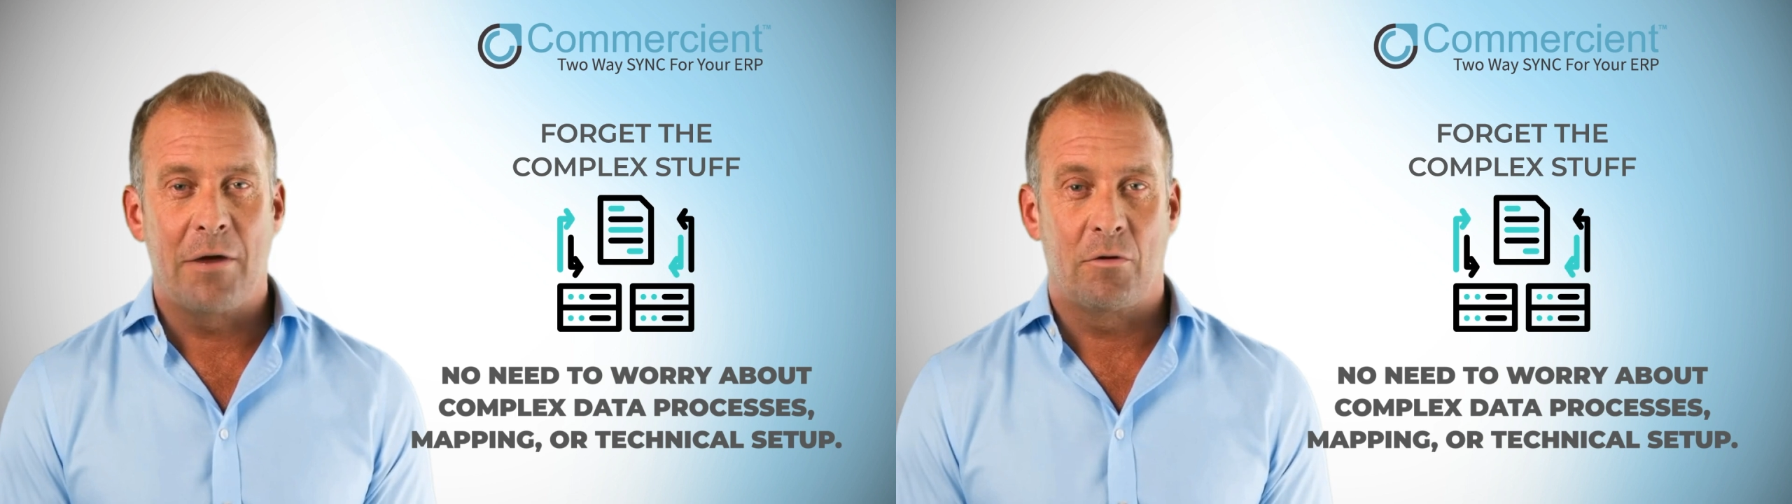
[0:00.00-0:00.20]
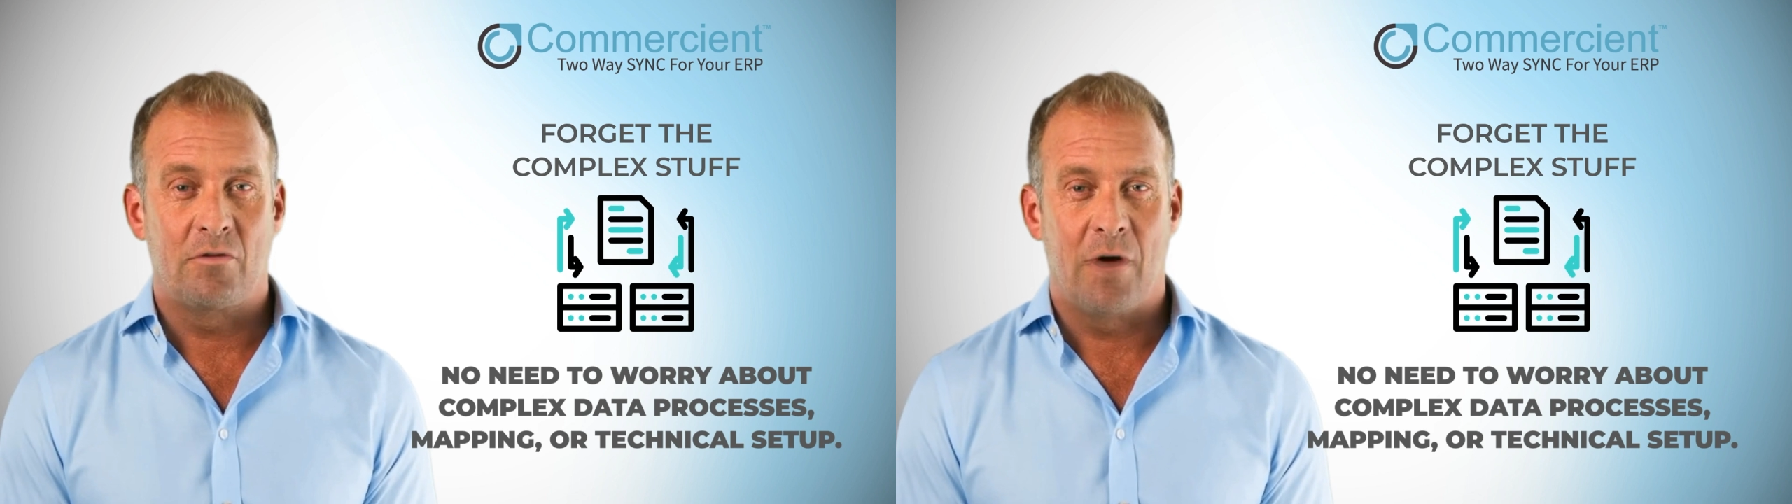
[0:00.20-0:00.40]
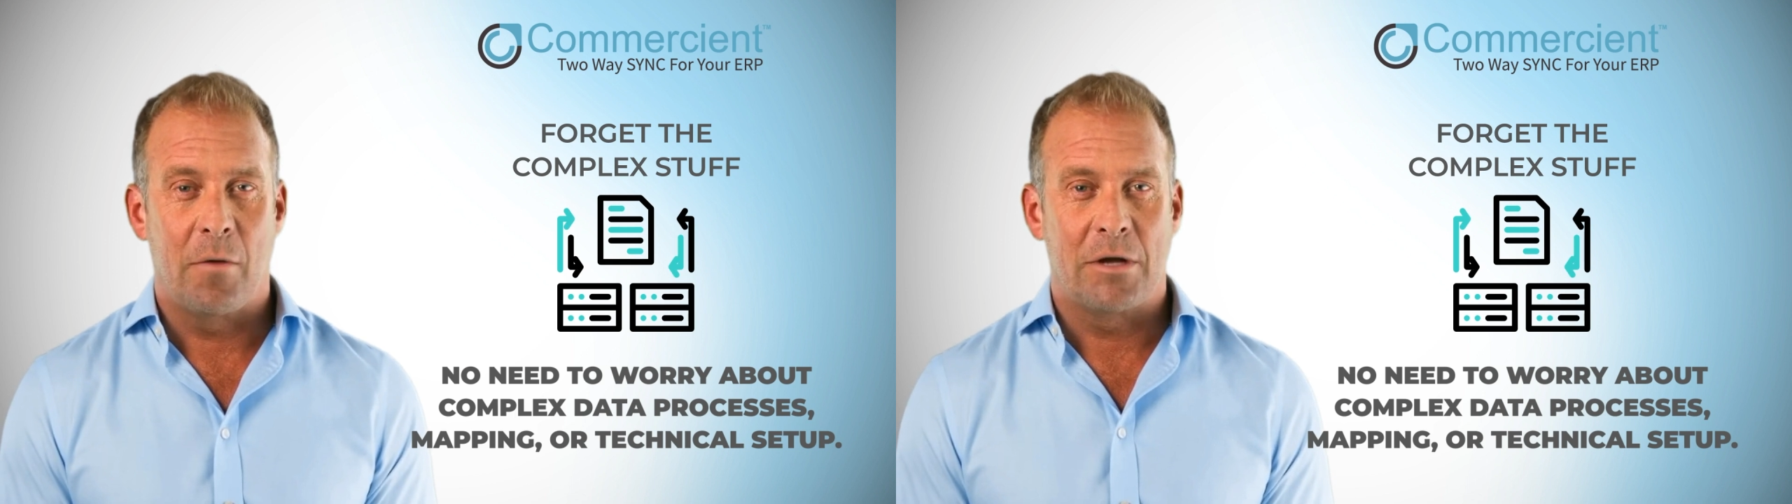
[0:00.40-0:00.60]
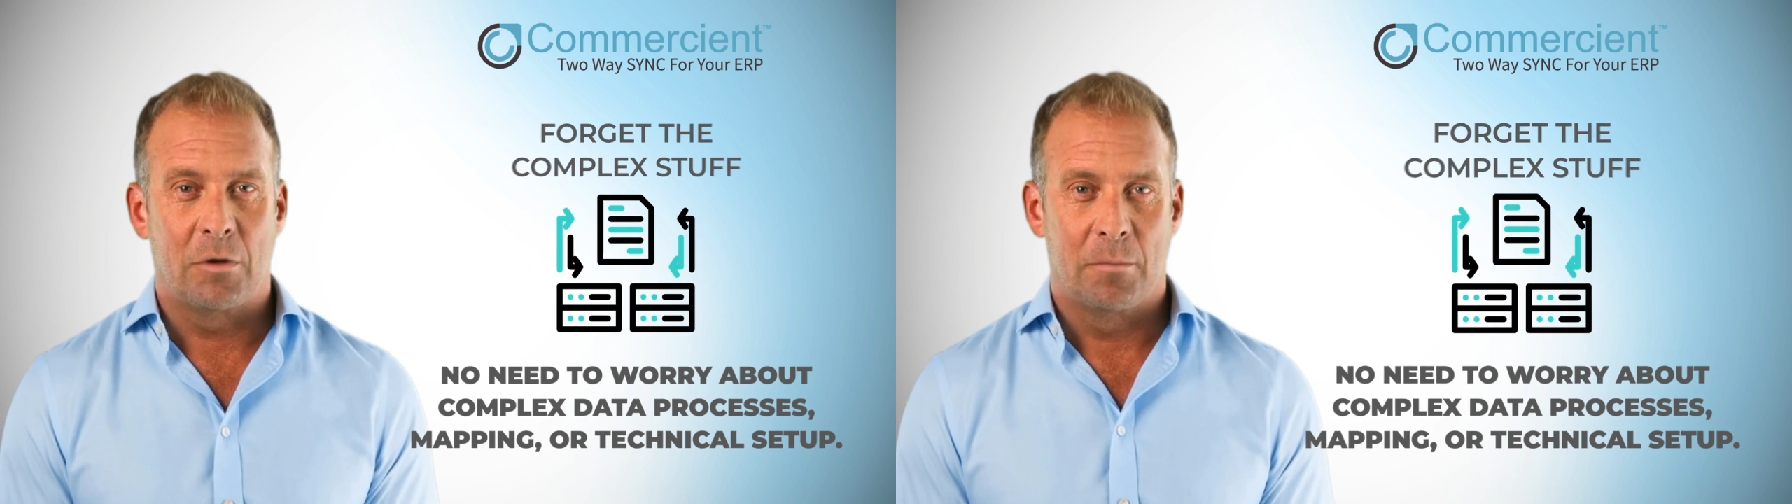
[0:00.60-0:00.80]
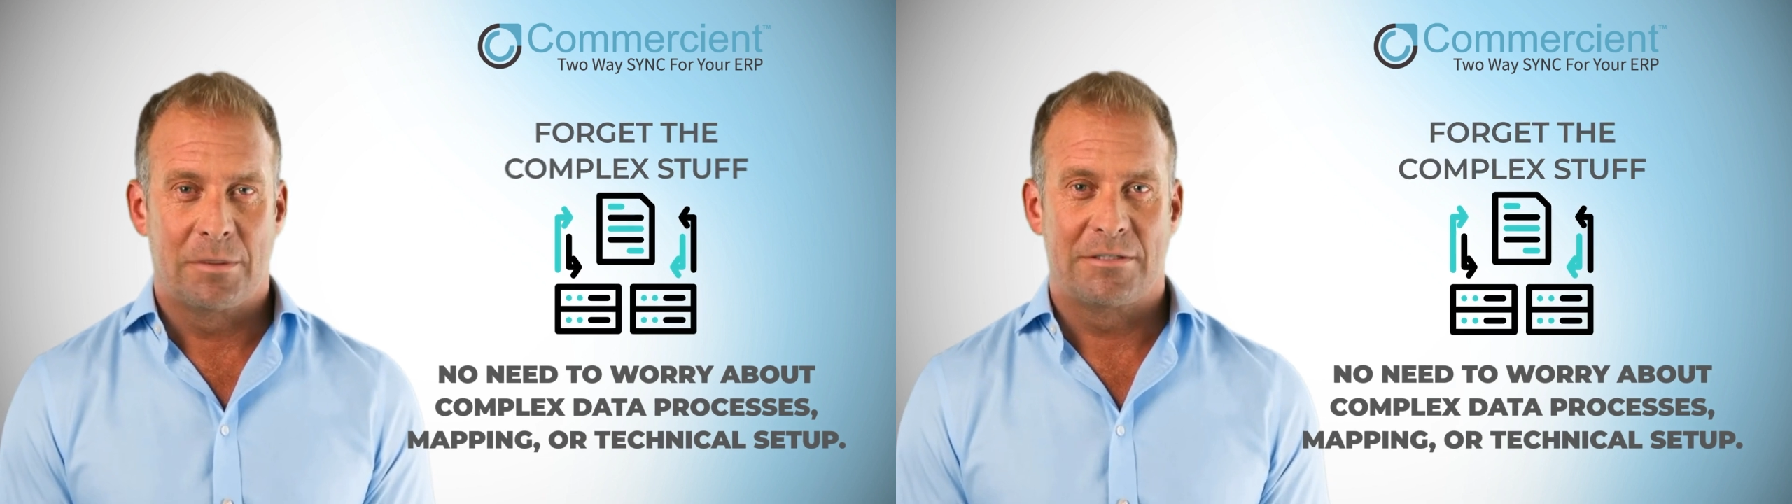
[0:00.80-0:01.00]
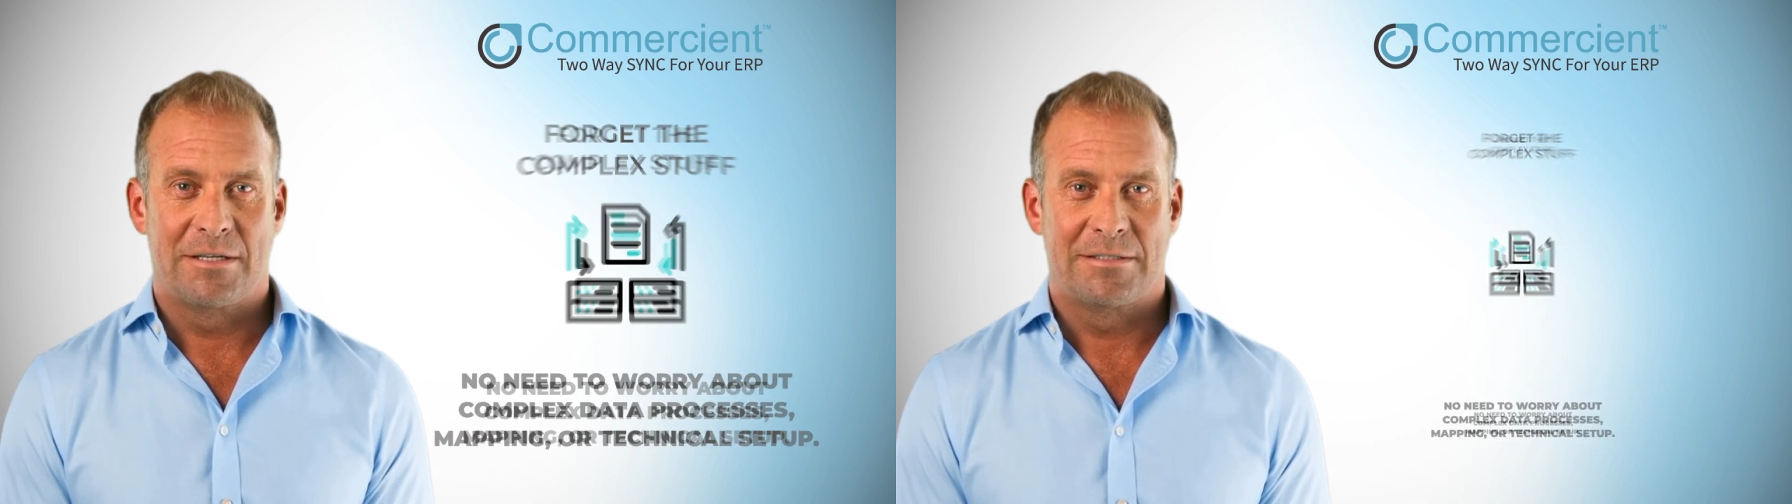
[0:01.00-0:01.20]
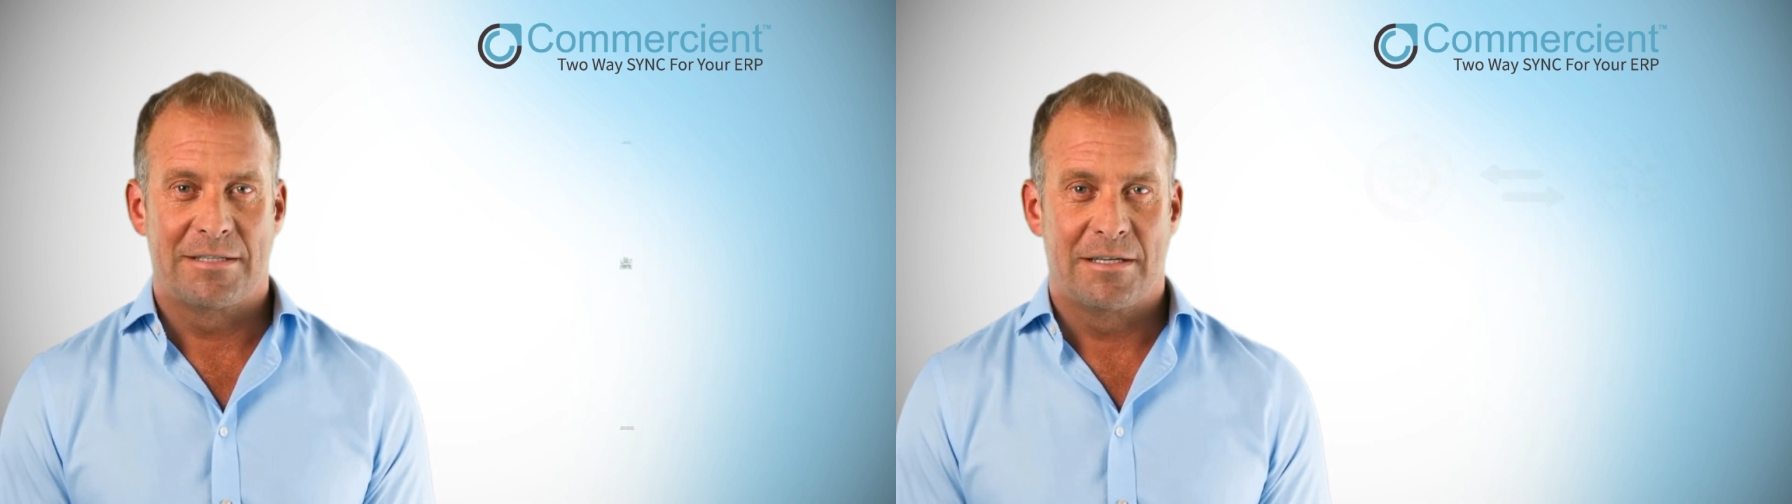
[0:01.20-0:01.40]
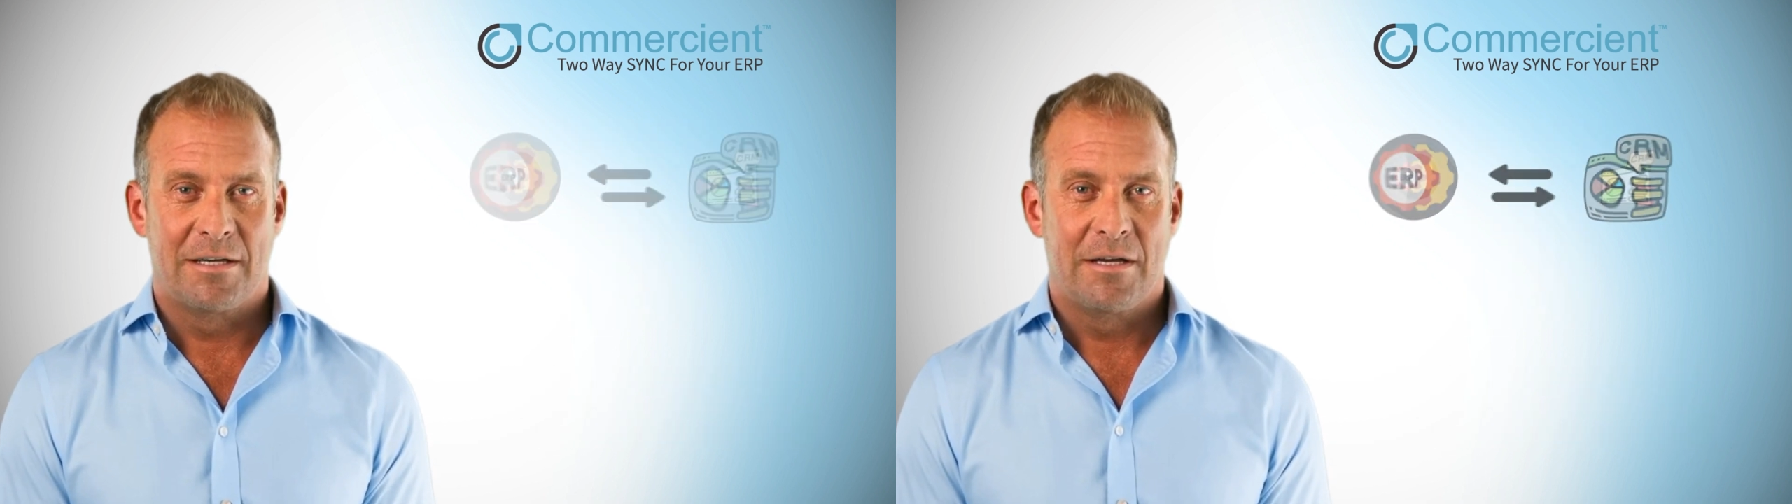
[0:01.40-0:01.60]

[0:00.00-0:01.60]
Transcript: on growing your business.